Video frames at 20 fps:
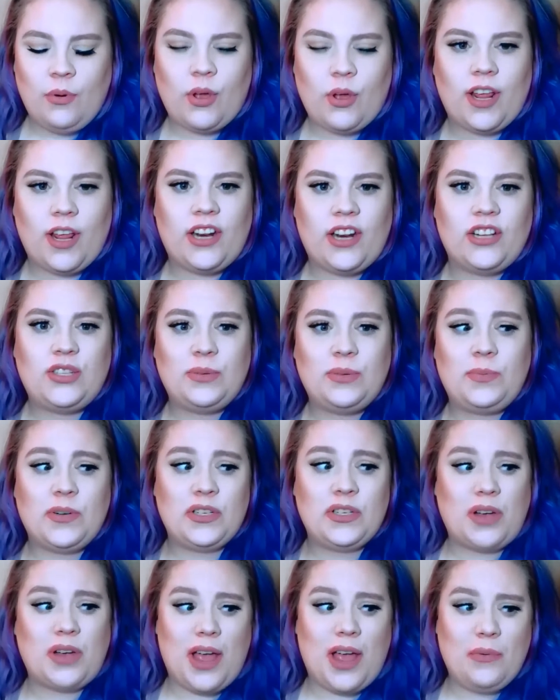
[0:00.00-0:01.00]
put on a
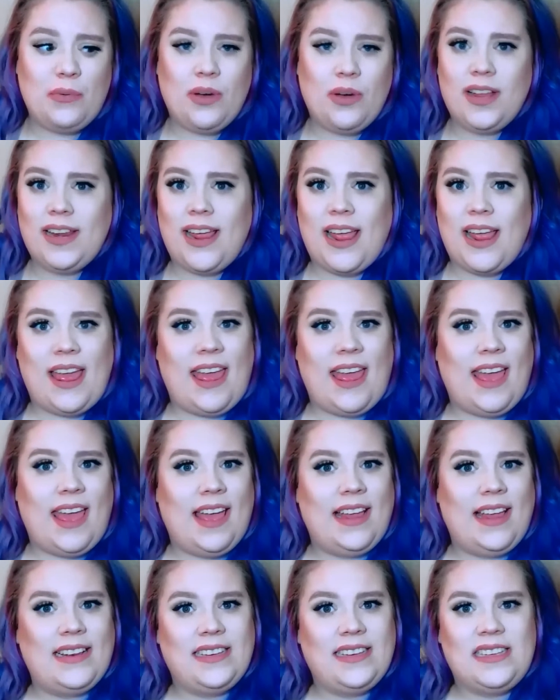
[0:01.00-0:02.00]
super dry one
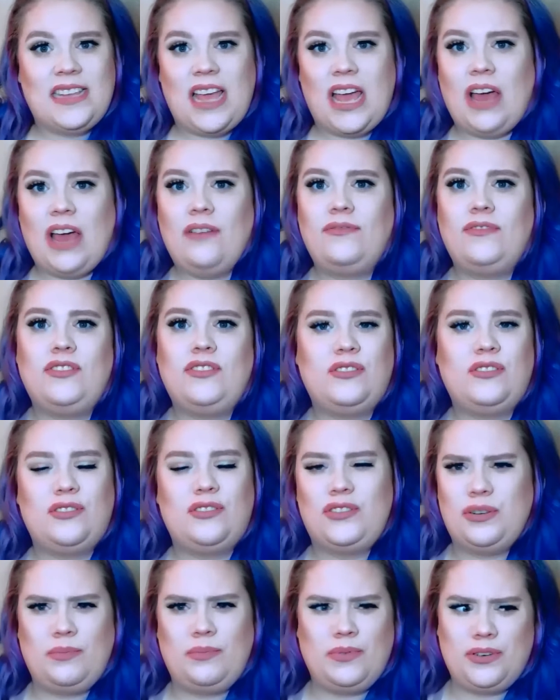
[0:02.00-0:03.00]
and have
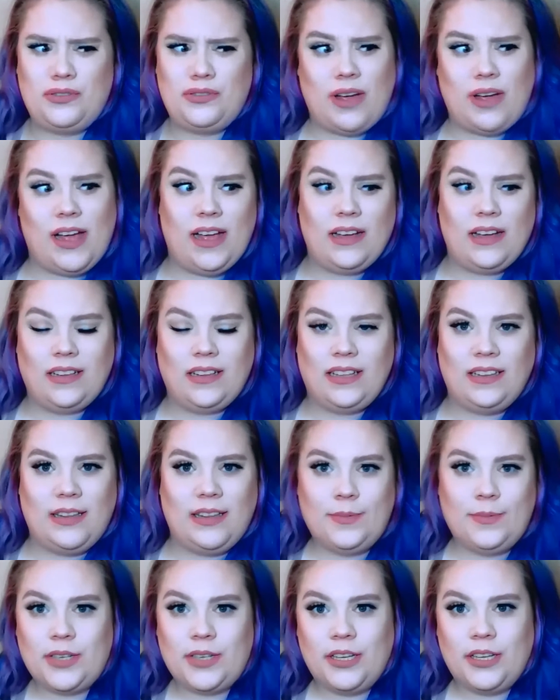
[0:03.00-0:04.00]
super dry,
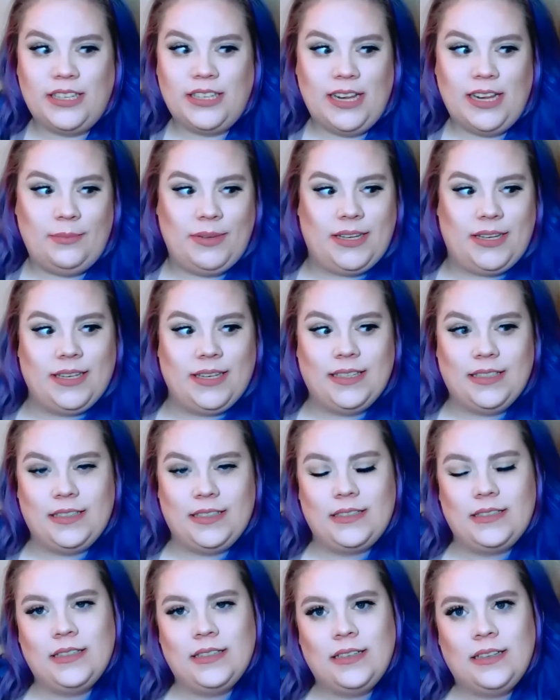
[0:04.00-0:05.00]
ugly lips all day,
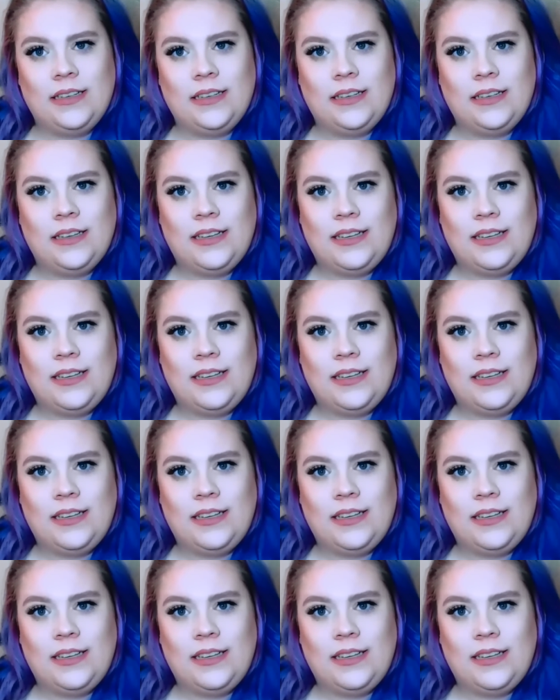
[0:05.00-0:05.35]
because,